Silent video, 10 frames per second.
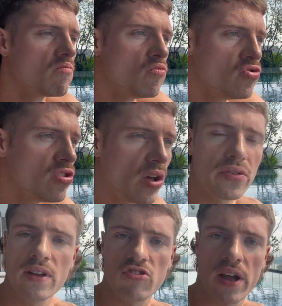
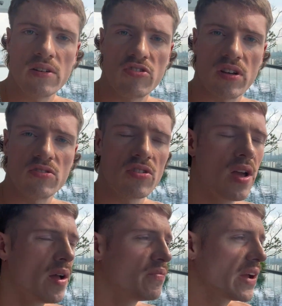Nothing changes.
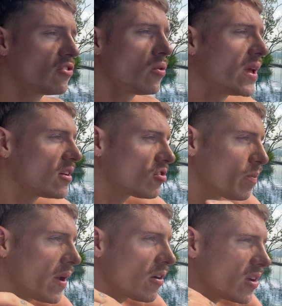They don't
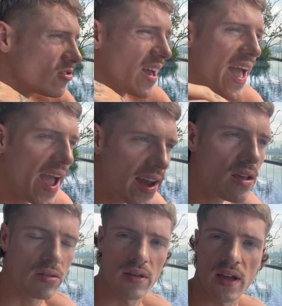experience
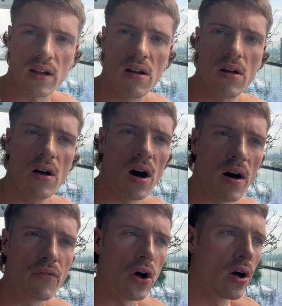anything
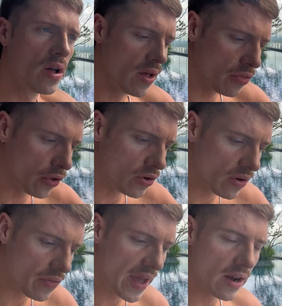other
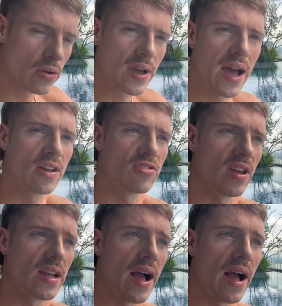than their locality.